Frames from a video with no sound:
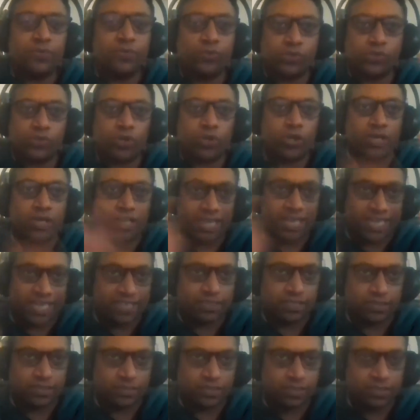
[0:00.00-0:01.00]
who's not
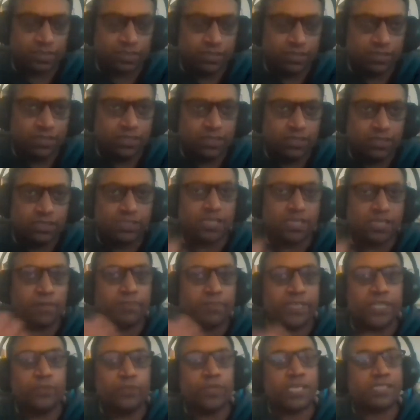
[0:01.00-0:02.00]
like us,
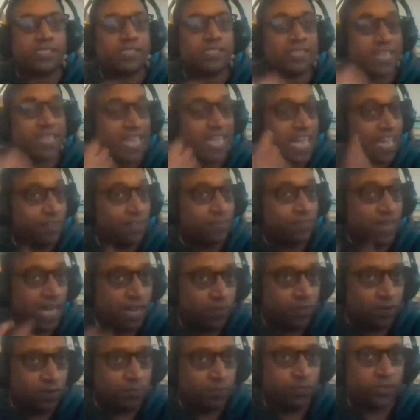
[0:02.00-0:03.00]
somebody who doesn't have
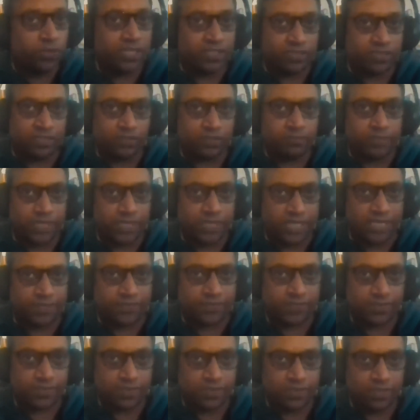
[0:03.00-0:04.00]
our political
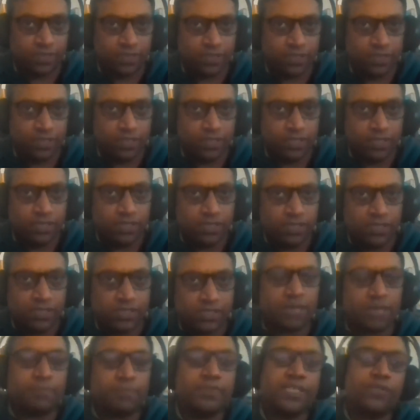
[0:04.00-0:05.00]
beliefs,
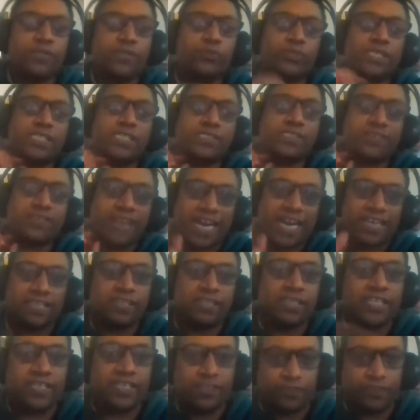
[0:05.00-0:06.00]
somebody who thinks
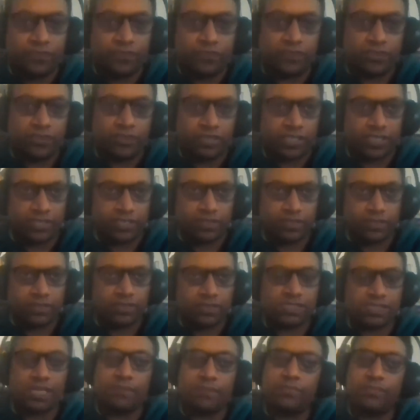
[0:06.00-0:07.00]
radically differently,
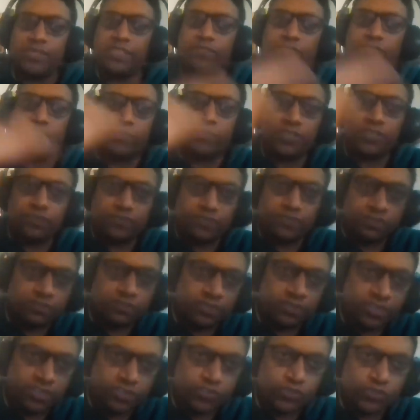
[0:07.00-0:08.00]
somebody from a different
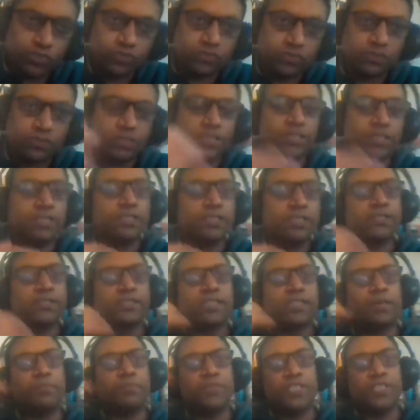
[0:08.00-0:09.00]
religion,
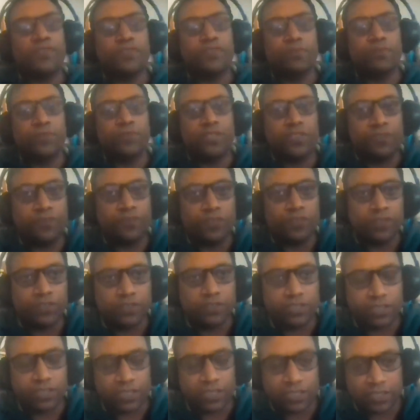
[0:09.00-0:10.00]
somebody from a
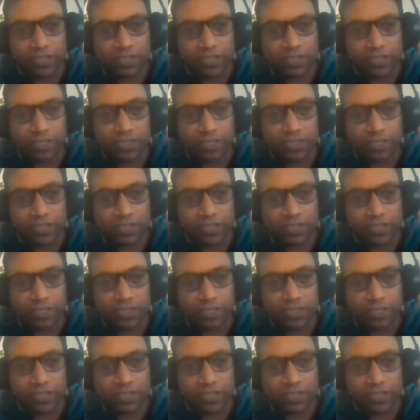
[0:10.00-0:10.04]
different,